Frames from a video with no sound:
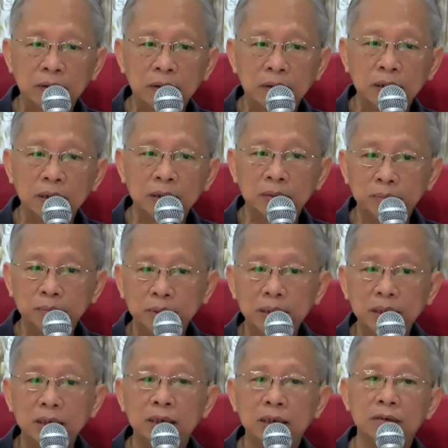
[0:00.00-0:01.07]
the
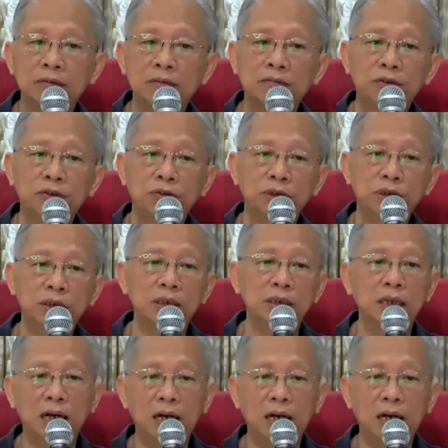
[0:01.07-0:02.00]
immediate future